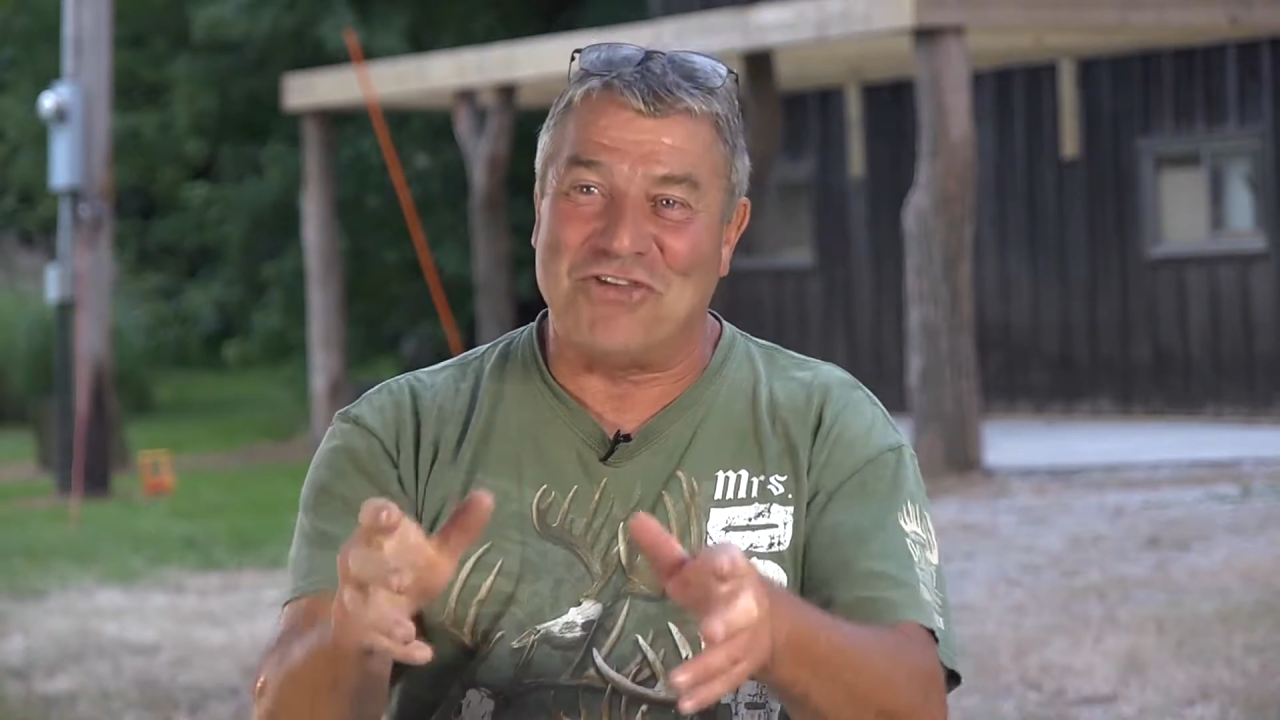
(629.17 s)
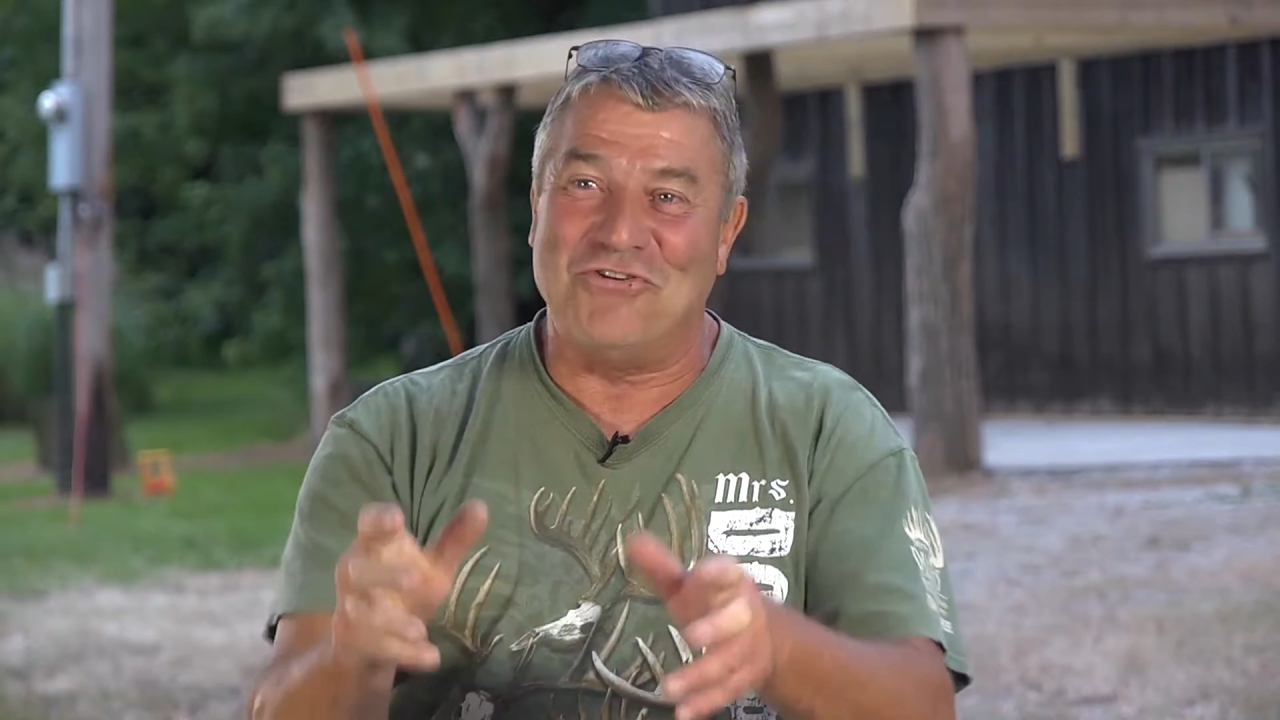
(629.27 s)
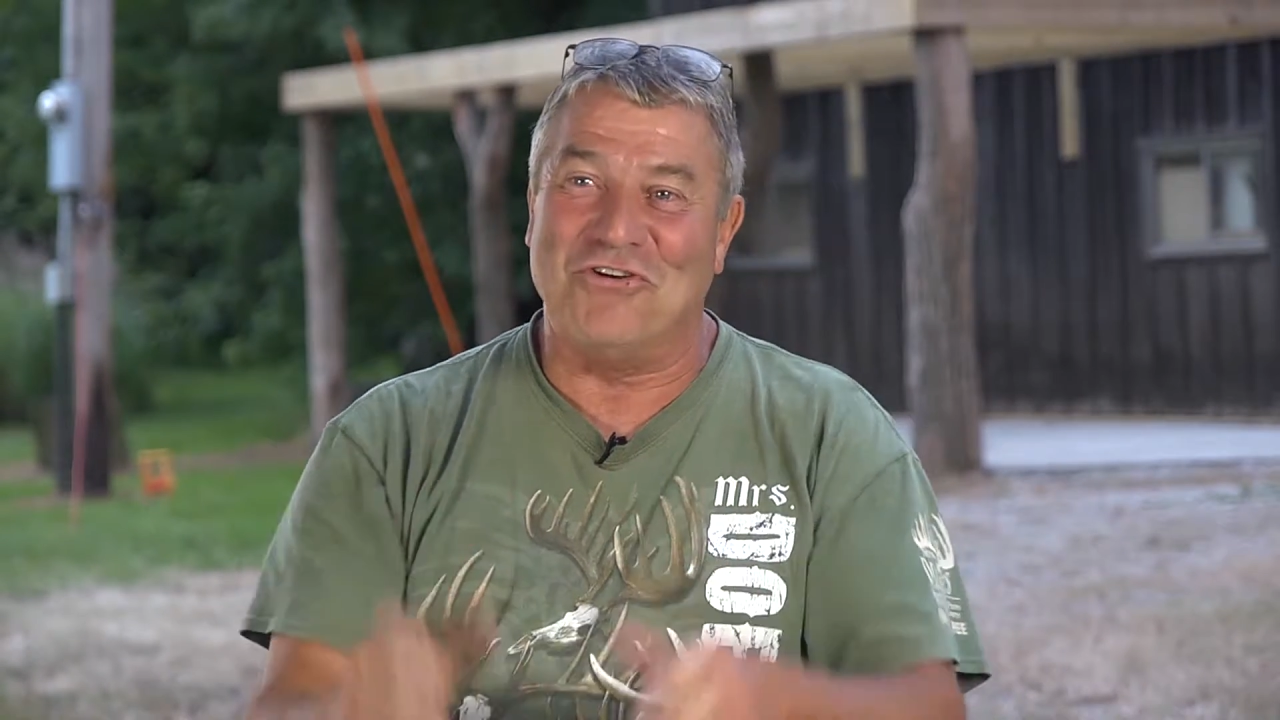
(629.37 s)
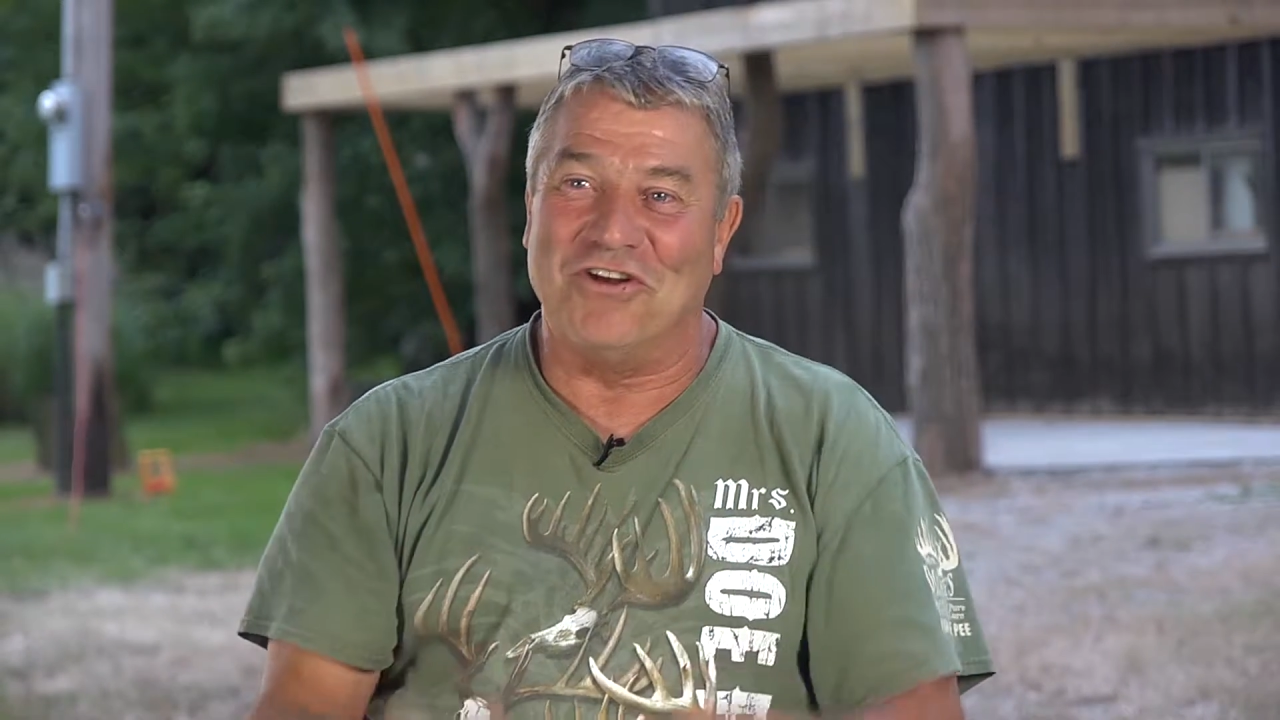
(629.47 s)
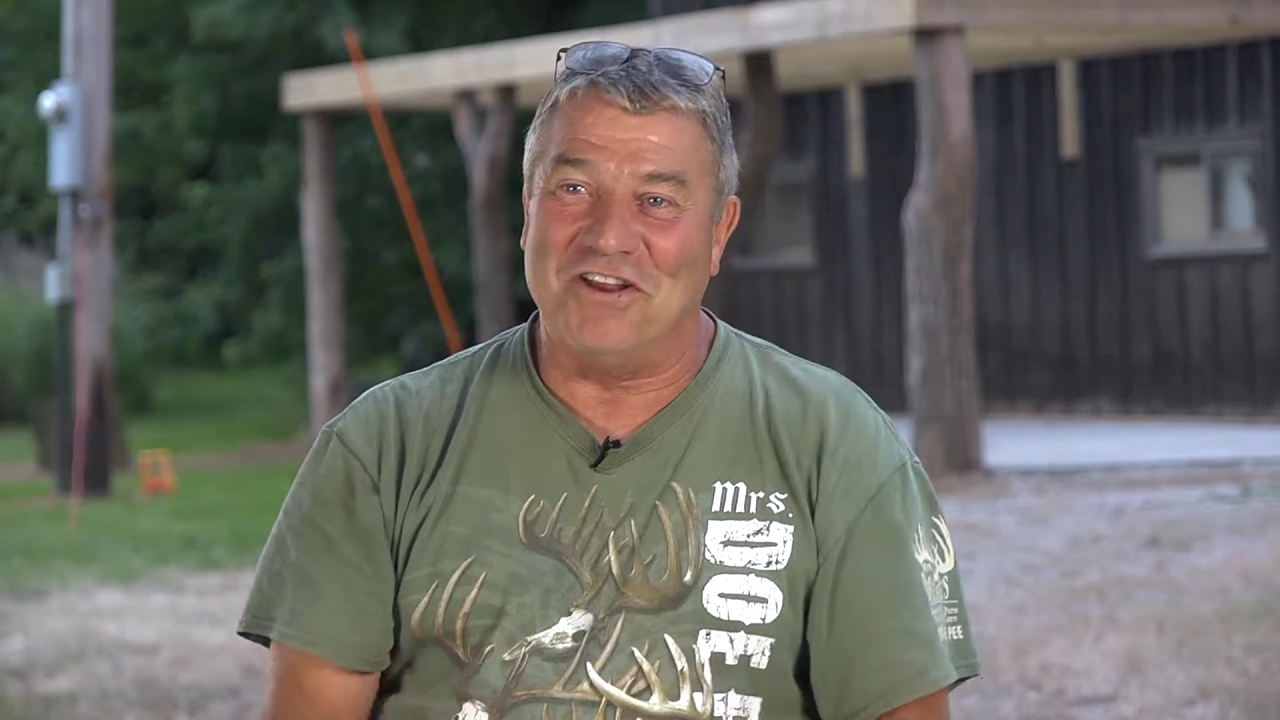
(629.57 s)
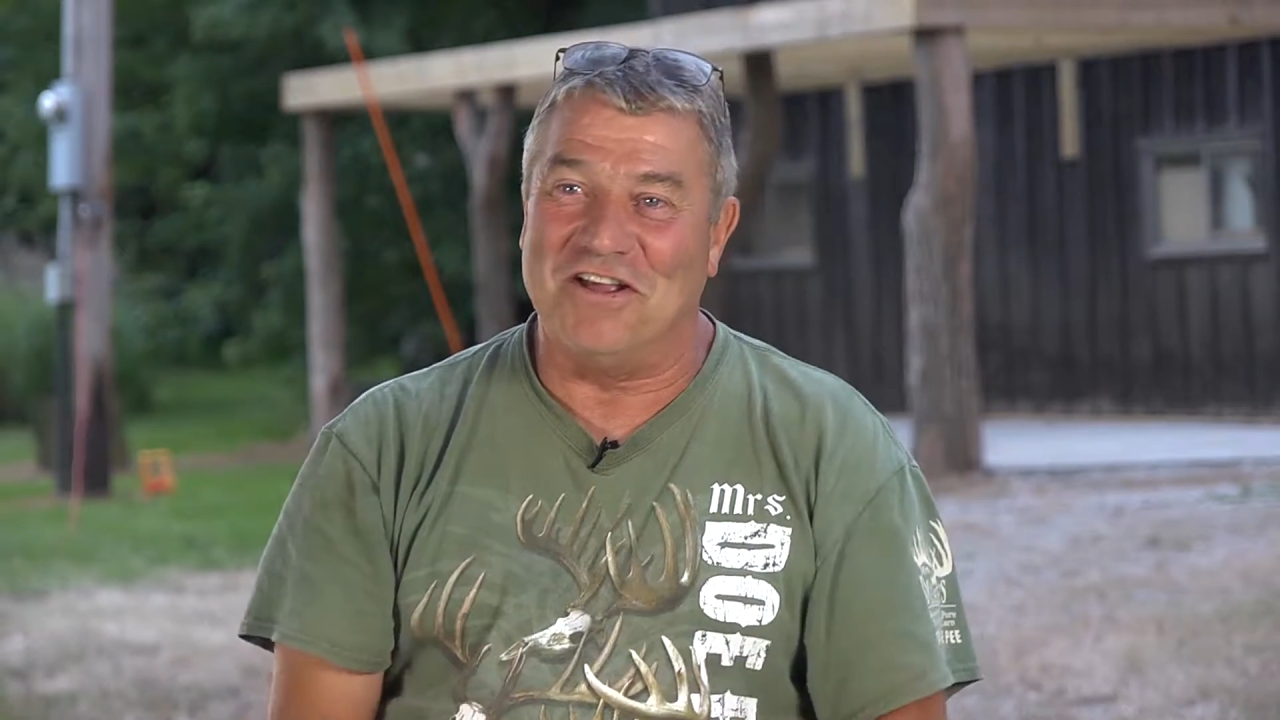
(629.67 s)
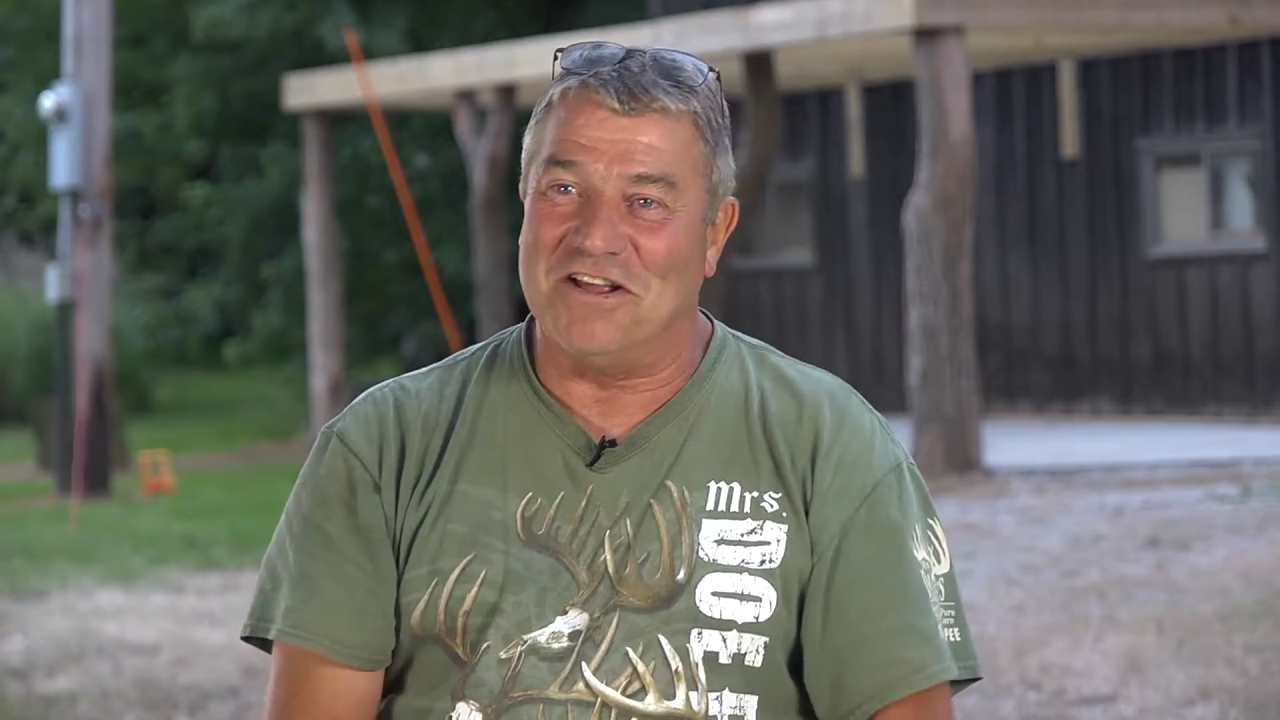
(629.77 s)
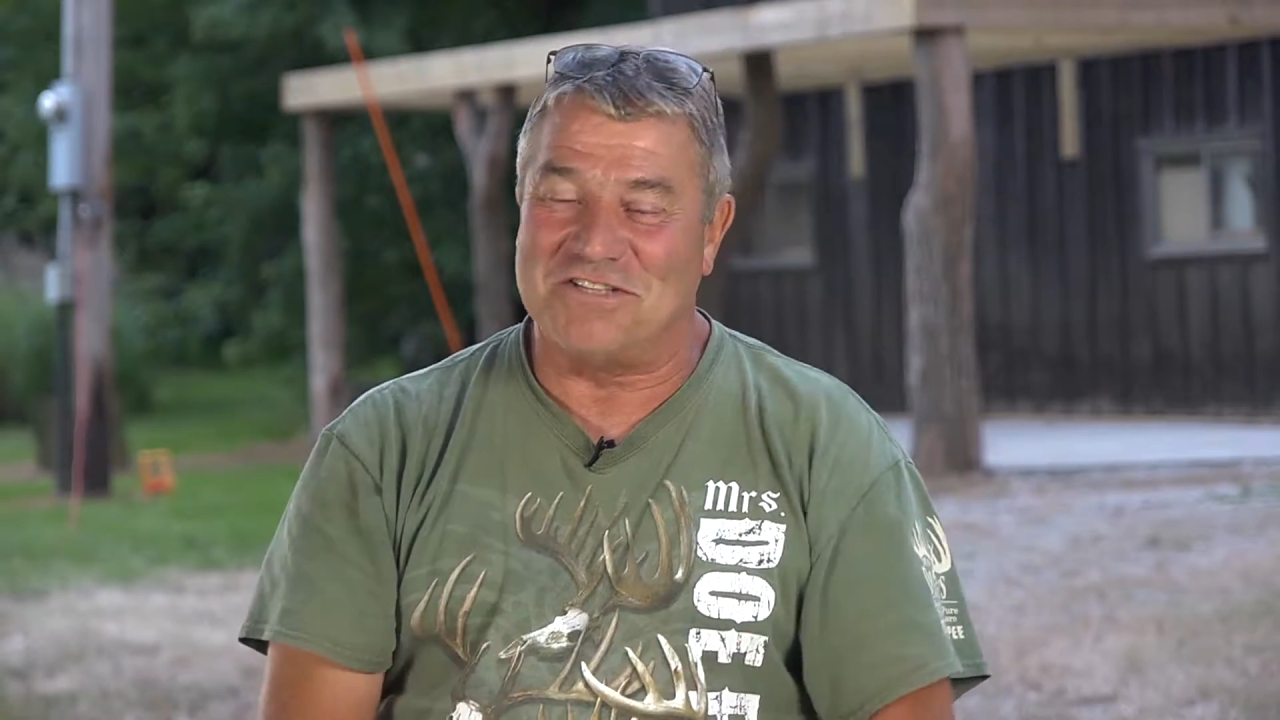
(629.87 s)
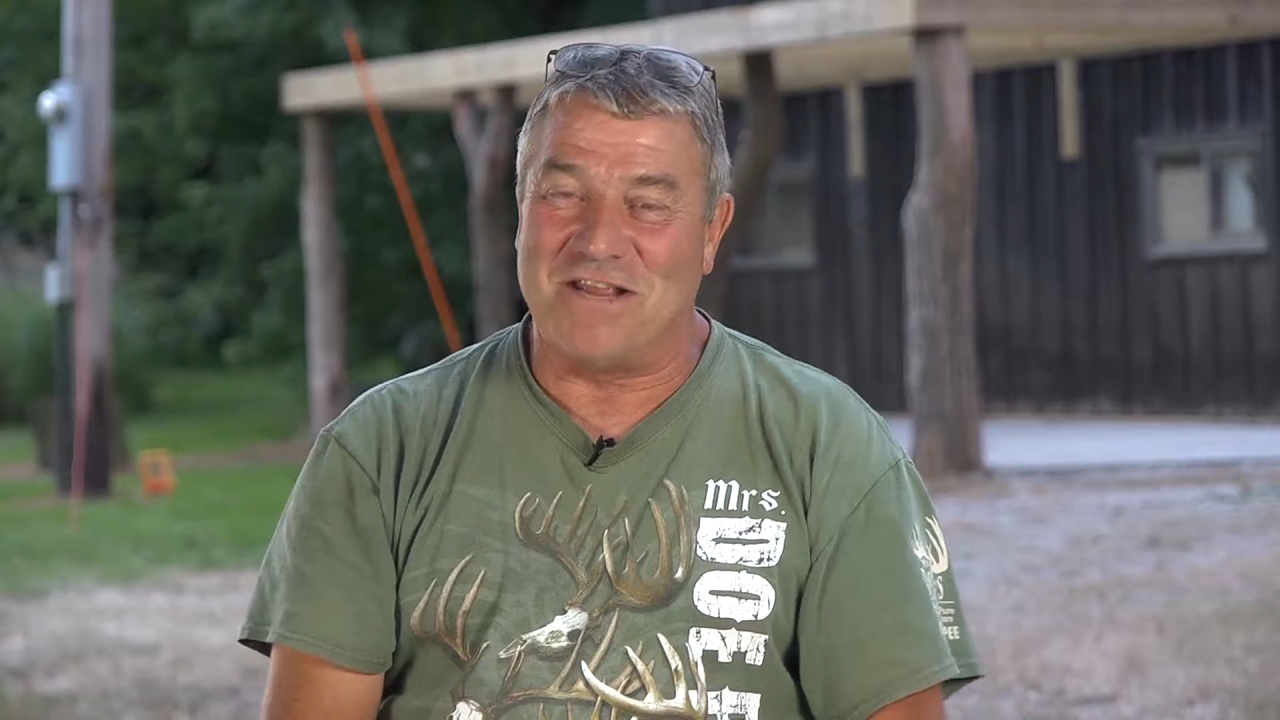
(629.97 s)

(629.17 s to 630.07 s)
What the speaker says: urine does.